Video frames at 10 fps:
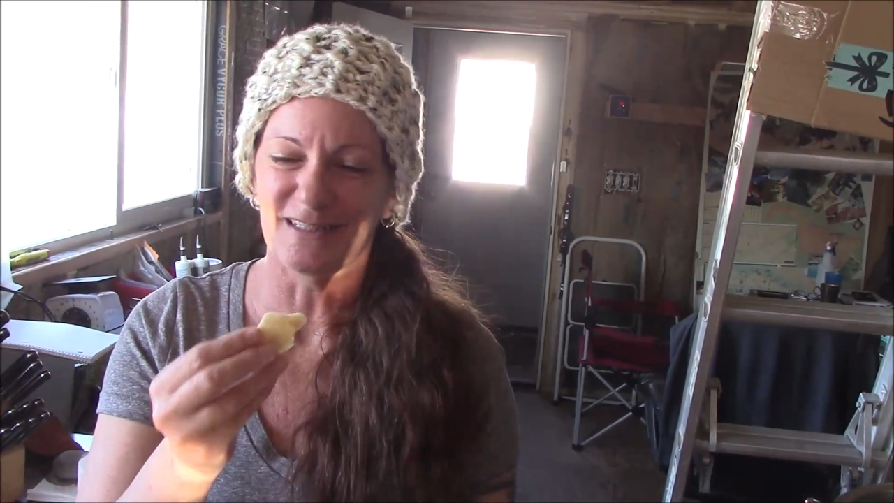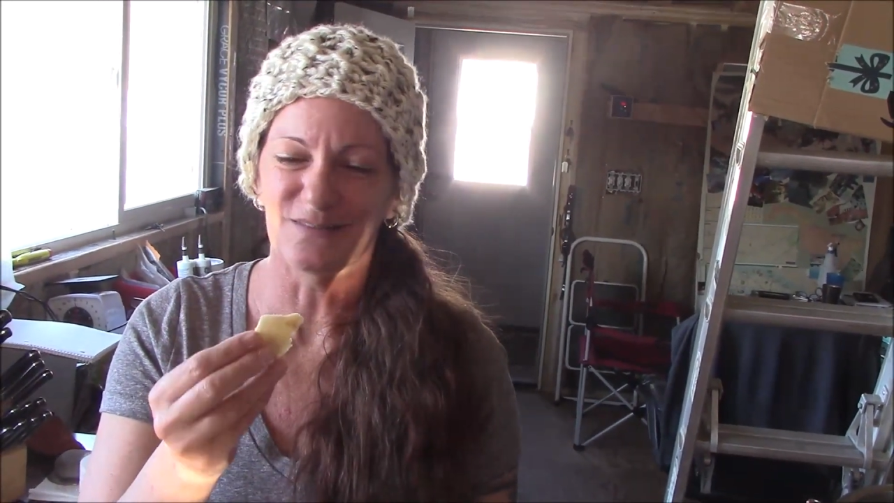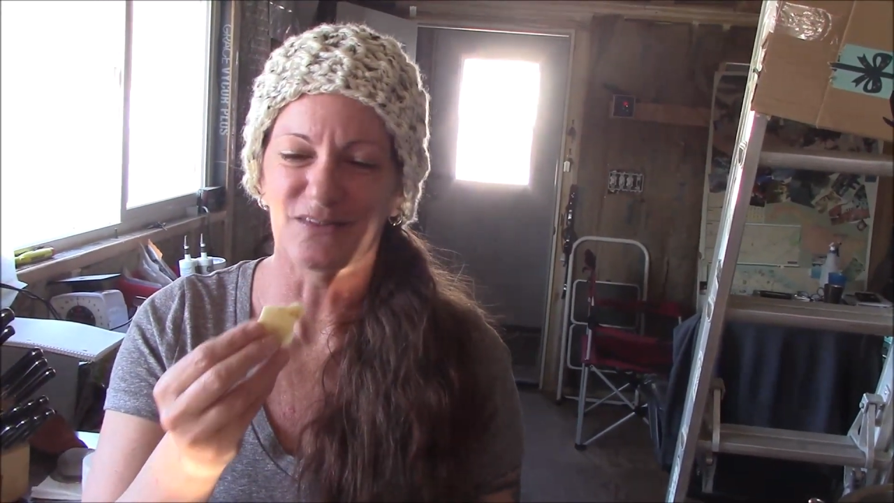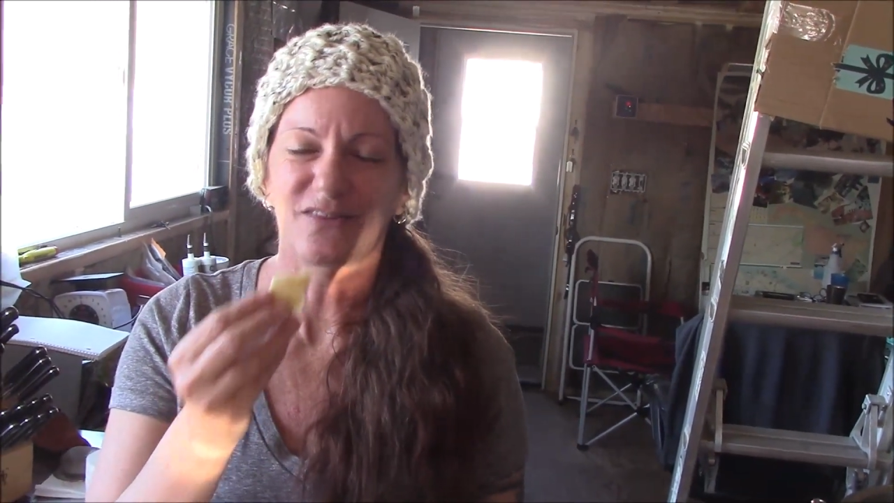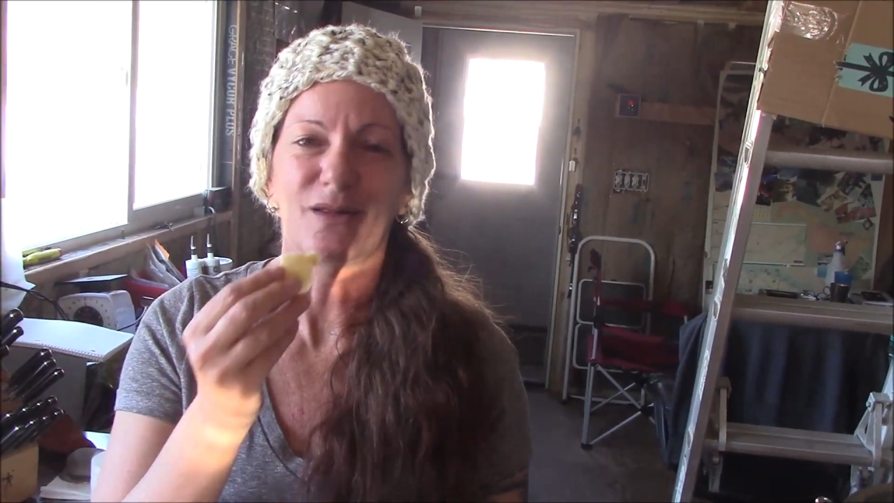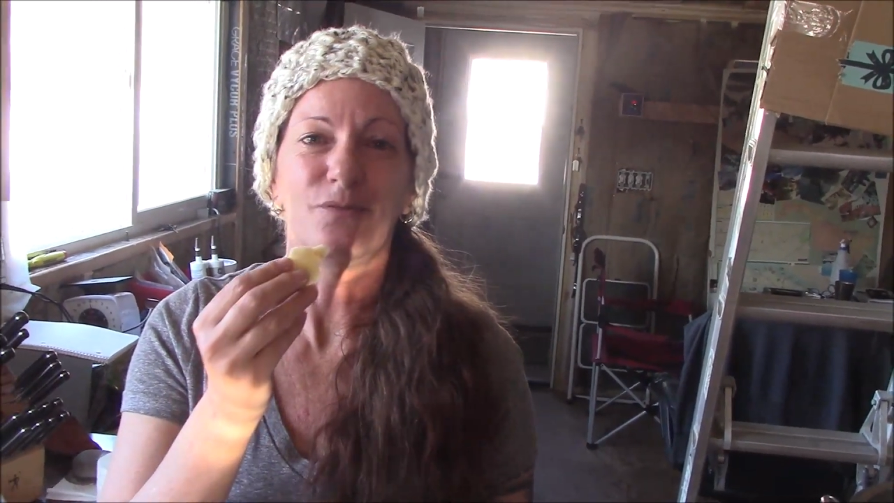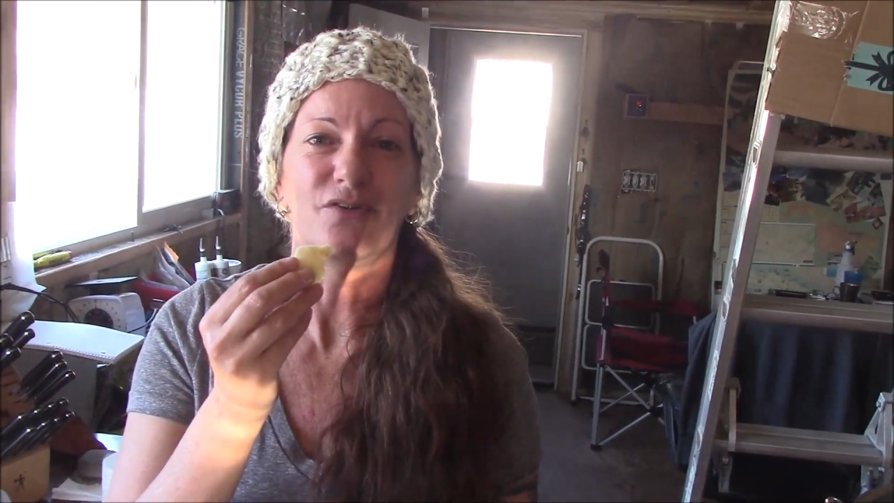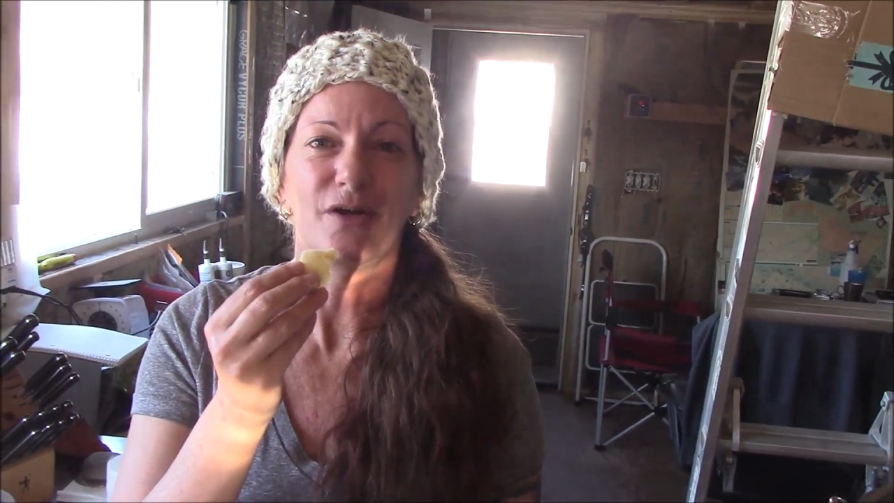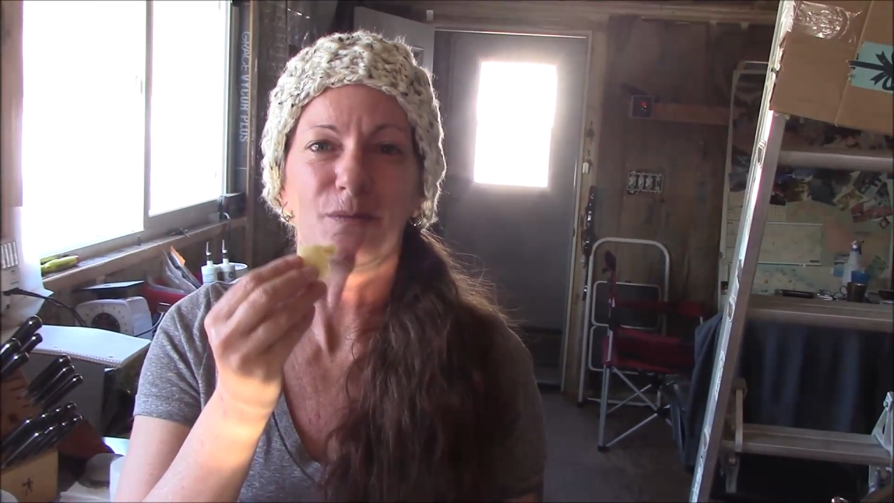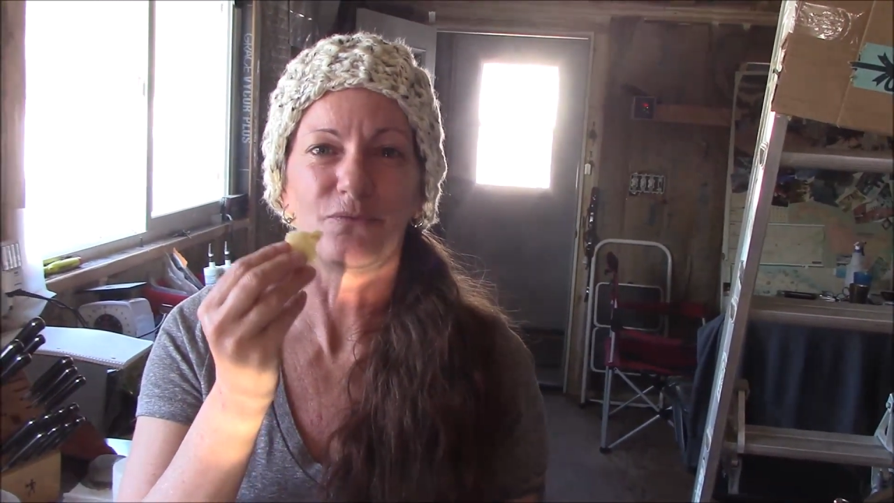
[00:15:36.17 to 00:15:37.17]
Give us a thumbs
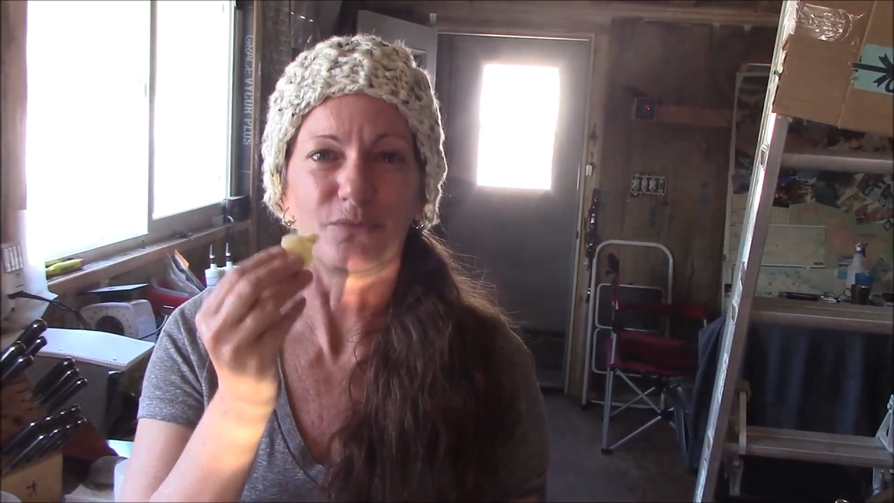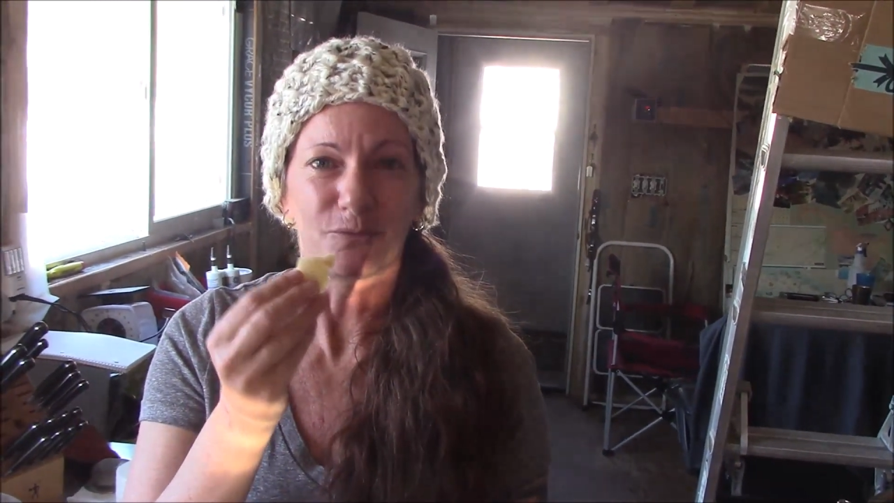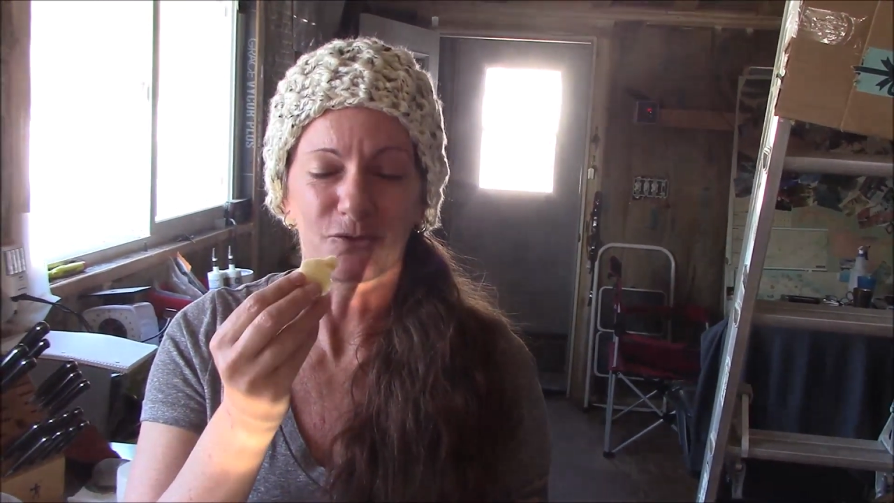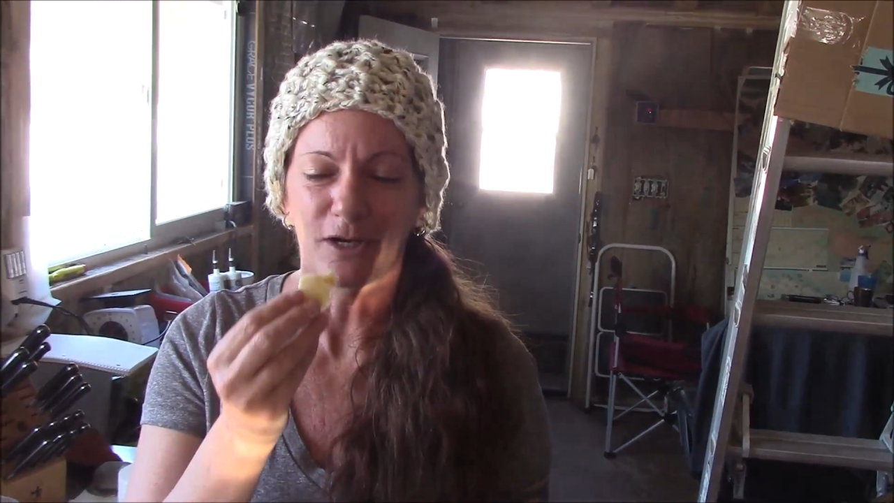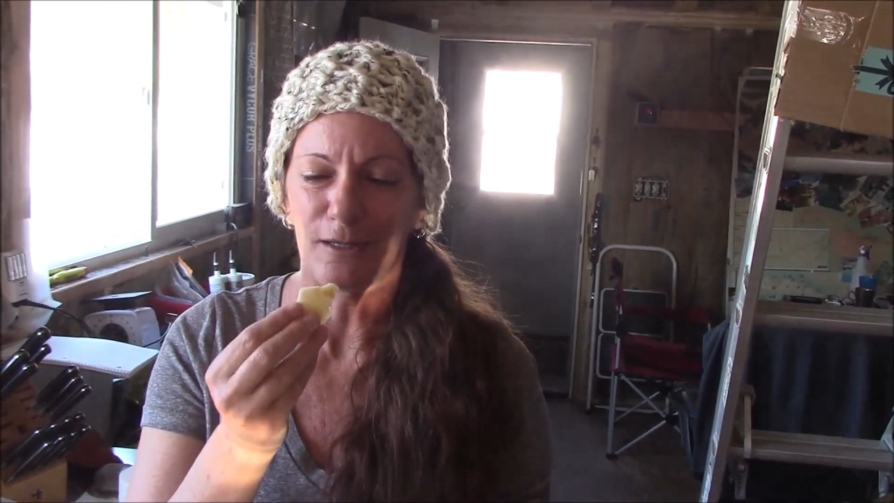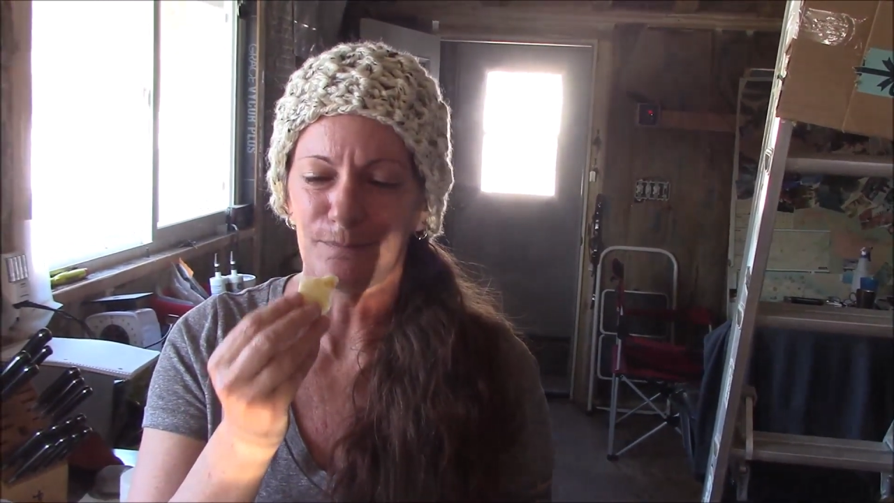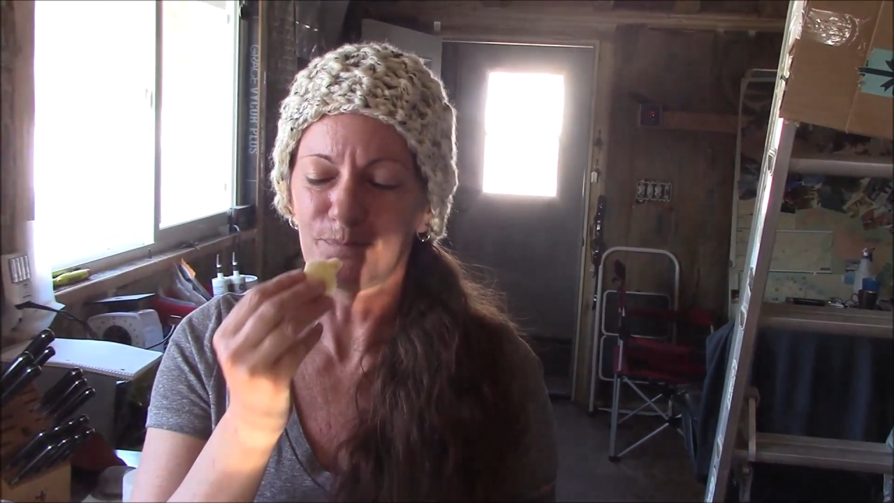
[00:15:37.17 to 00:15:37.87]
up, subscribe,